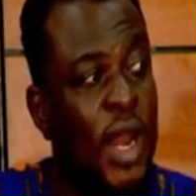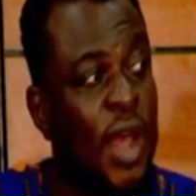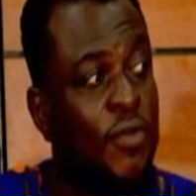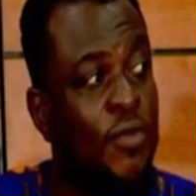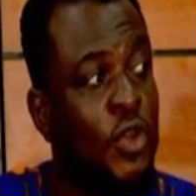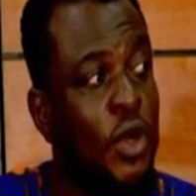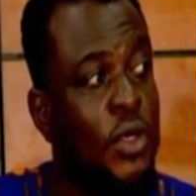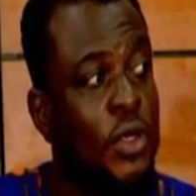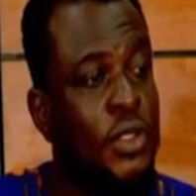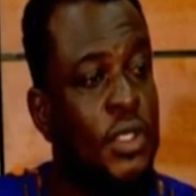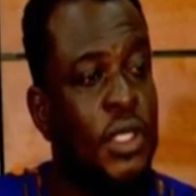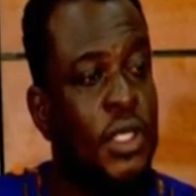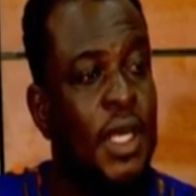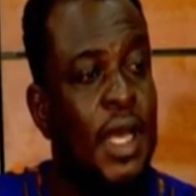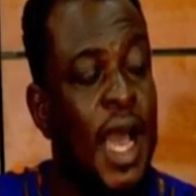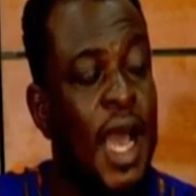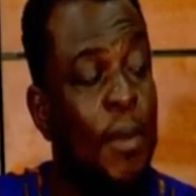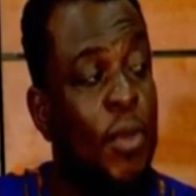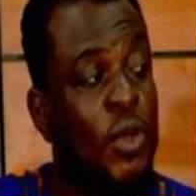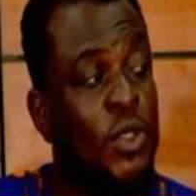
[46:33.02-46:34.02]
What I've done,
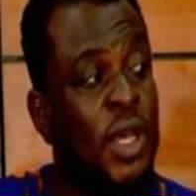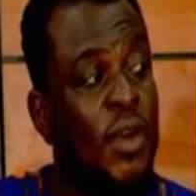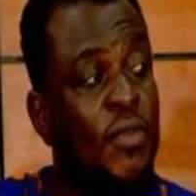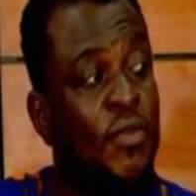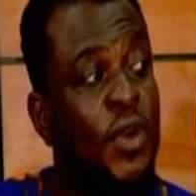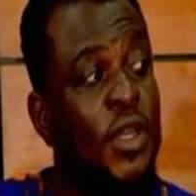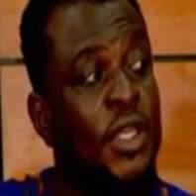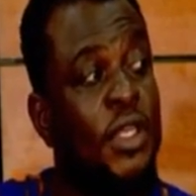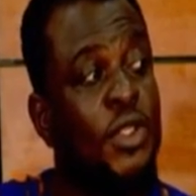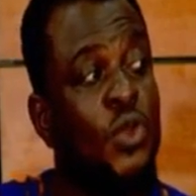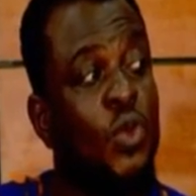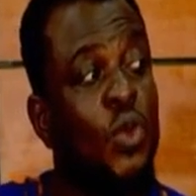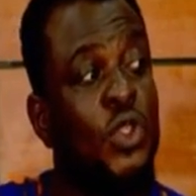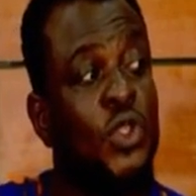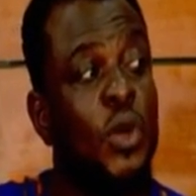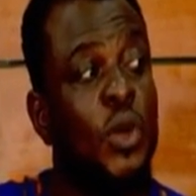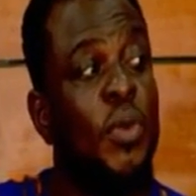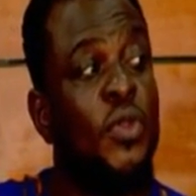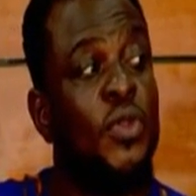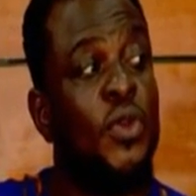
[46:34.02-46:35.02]
I'm also avoiding
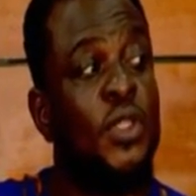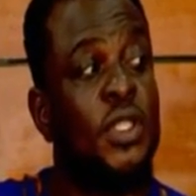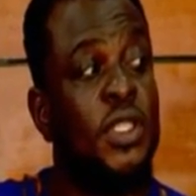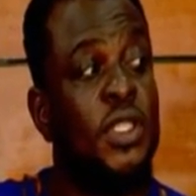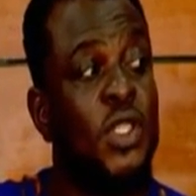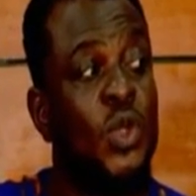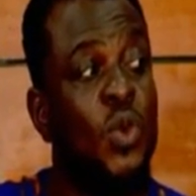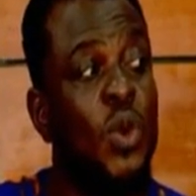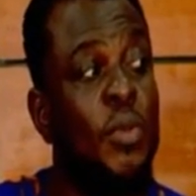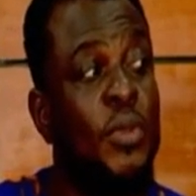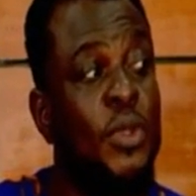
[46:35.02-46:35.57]
some of those things you